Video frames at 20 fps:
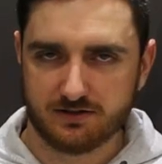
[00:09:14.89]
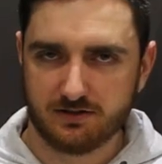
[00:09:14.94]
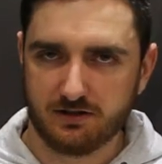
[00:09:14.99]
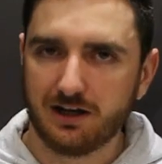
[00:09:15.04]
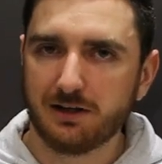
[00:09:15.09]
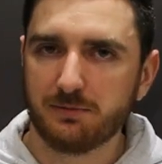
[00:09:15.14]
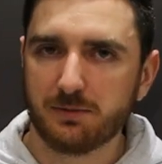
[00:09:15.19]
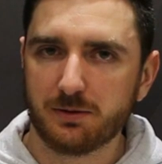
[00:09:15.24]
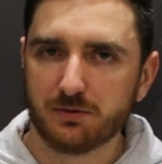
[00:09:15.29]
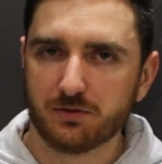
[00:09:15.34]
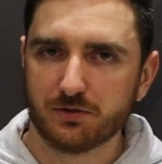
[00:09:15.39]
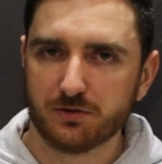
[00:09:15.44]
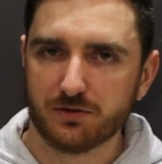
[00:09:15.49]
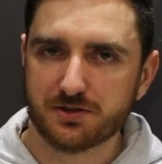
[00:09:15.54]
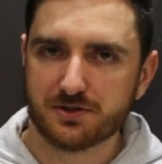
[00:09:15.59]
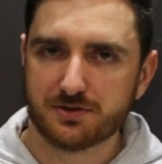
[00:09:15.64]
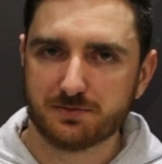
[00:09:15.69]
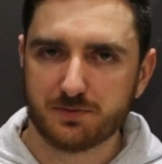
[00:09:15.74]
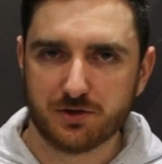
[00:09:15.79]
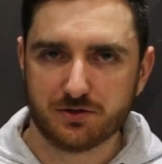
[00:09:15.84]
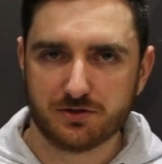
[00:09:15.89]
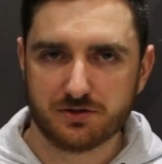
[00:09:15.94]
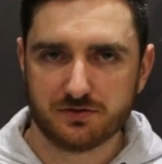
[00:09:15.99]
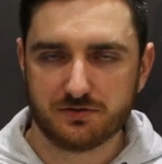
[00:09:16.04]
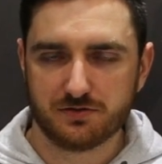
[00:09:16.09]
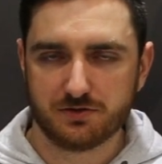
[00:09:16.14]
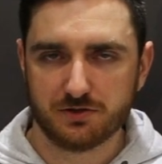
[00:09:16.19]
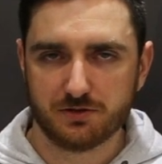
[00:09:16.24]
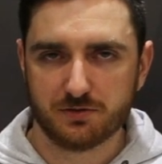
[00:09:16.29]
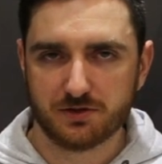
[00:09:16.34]
slightly bit more
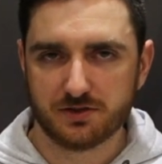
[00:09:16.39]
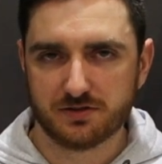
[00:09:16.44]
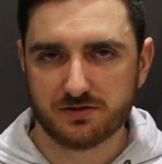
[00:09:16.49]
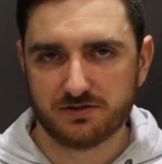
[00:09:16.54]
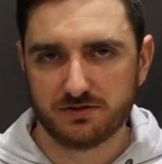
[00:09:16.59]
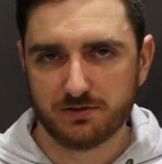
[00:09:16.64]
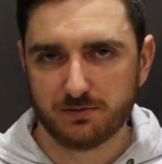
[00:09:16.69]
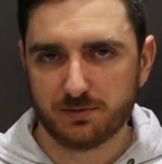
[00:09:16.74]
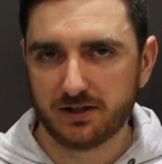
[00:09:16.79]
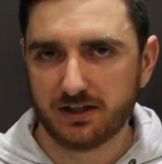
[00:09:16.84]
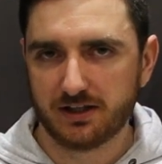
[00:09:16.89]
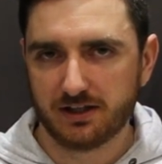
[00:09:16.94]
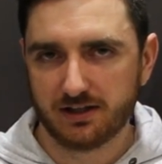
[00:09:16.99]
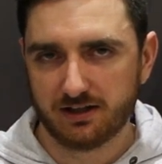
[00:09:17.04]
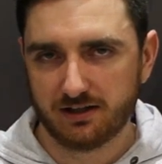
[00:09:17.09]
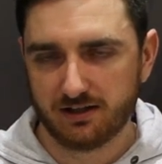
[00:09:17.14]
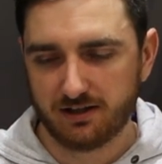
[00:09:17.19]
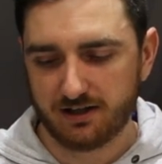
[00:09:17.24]
responsive shoe with still being